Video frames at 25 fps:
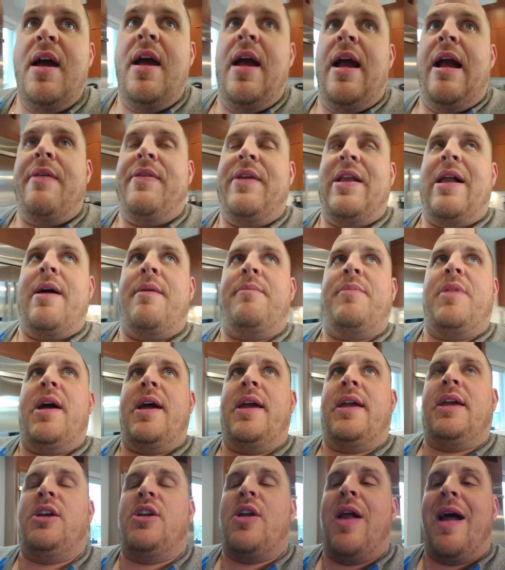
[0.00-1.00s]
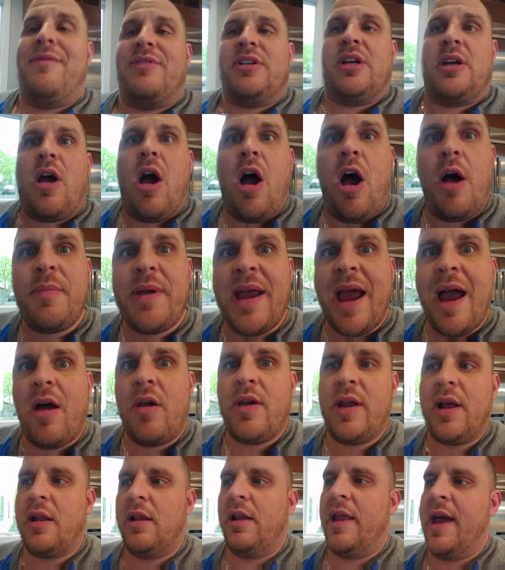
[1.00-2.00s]
And then I'm like, I have to calm
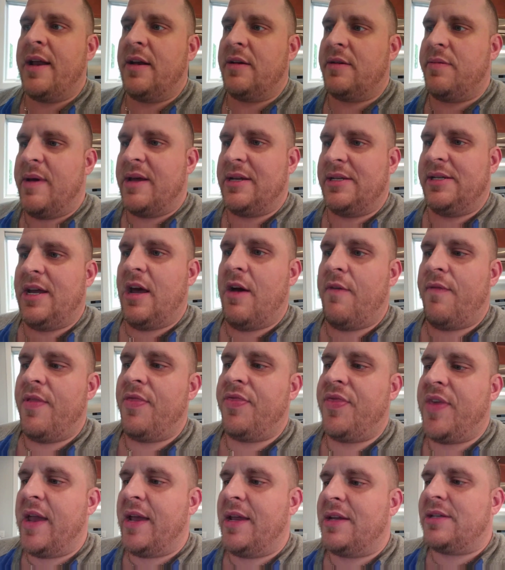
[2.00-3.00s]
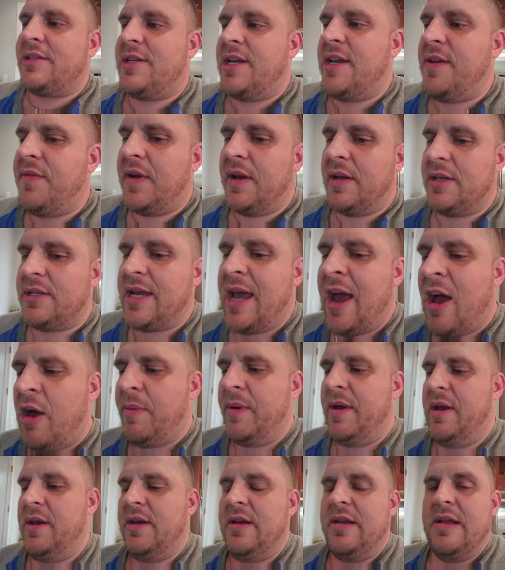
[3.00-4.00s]
down and collect myself and think, Stephen
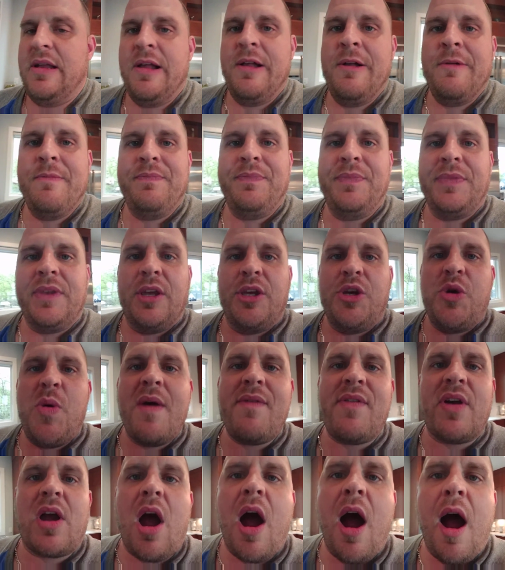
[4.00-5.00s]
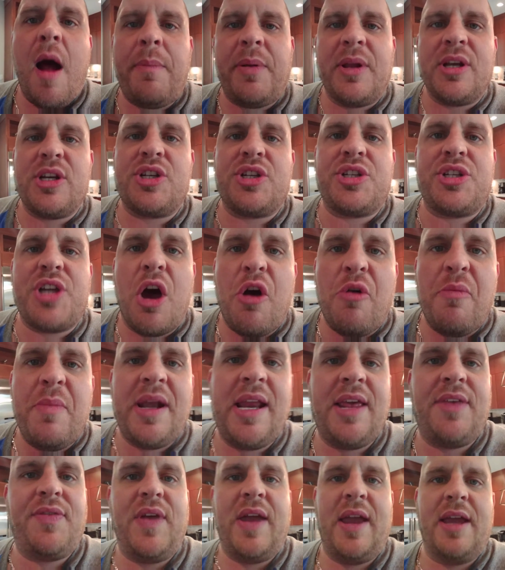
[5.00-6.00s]
Talbot, you have accomplished so
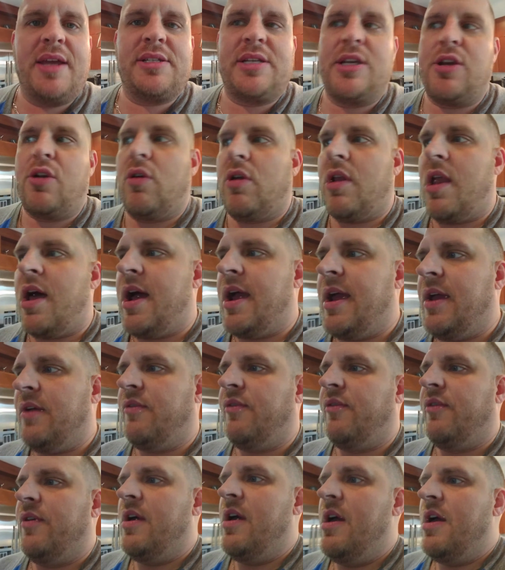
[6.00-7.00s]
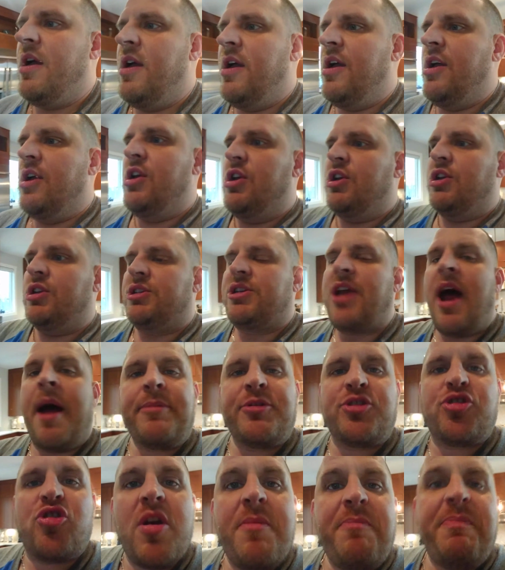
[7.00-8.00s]
many things in your life.
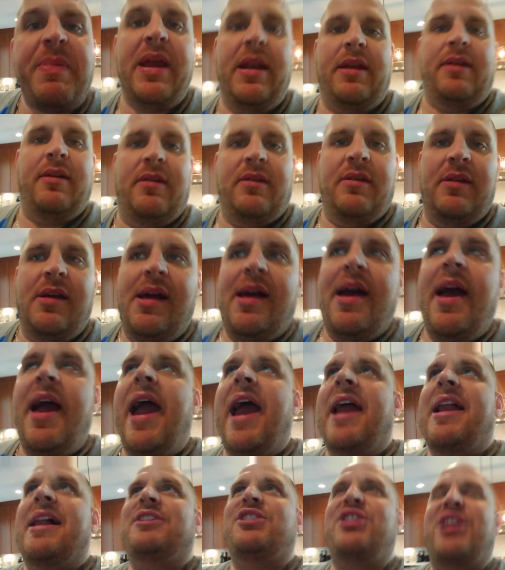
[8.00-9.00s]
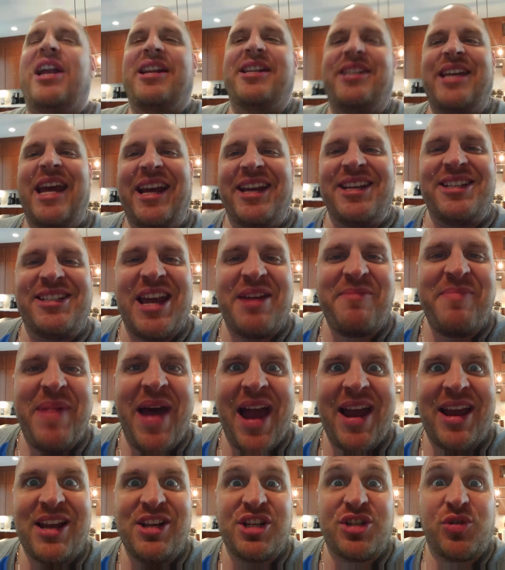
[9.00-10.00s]
Stop tripping. And I just had to take a step
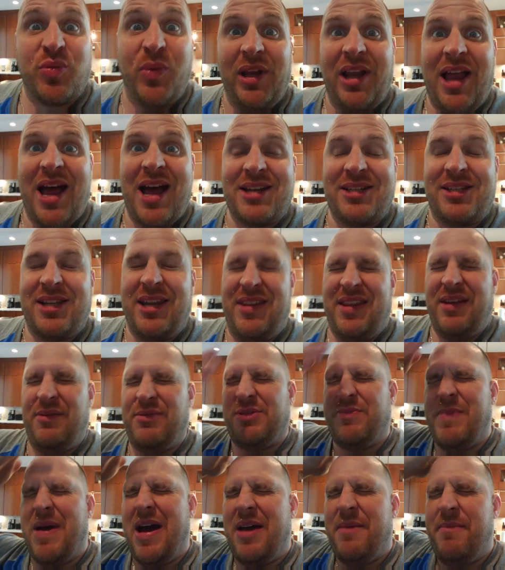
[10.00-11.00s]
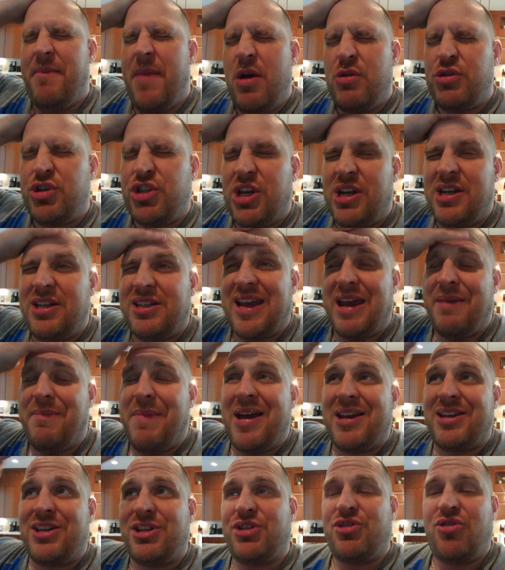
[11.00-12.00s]
back and just realize that it was my emotions and
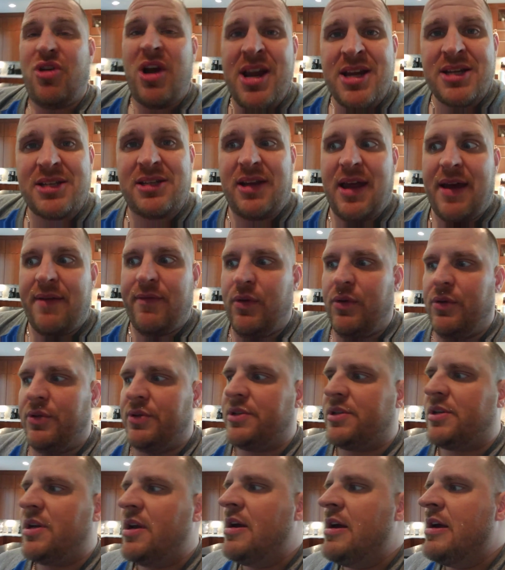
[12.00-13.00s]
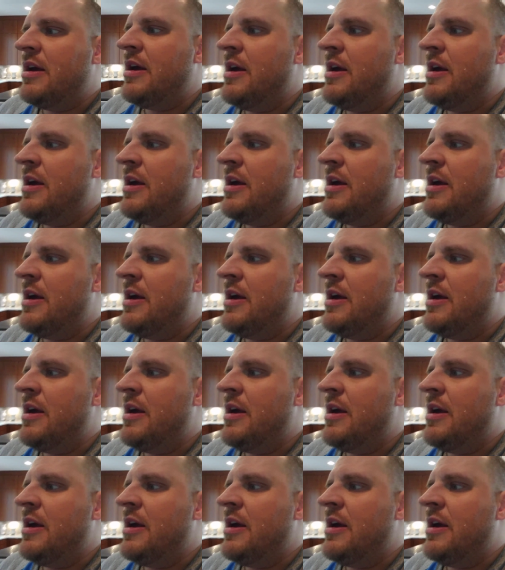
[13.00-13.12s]
my stress levels.